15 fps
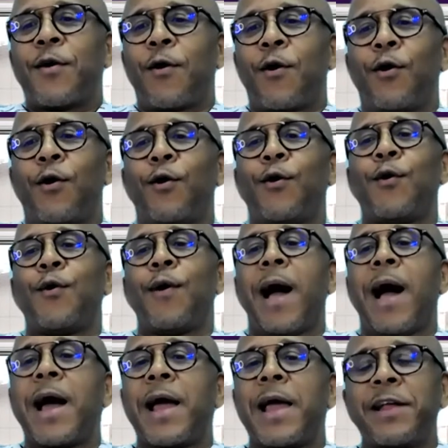or
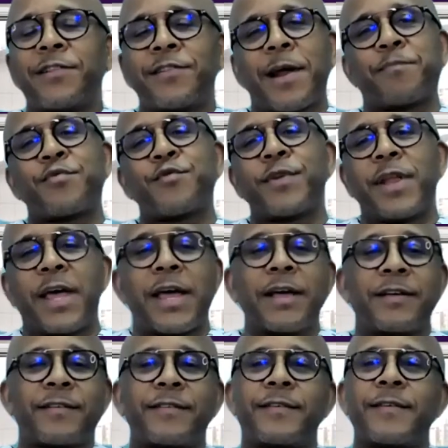are
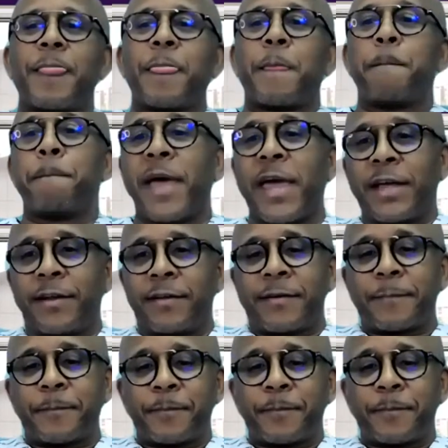entrepreneurs made?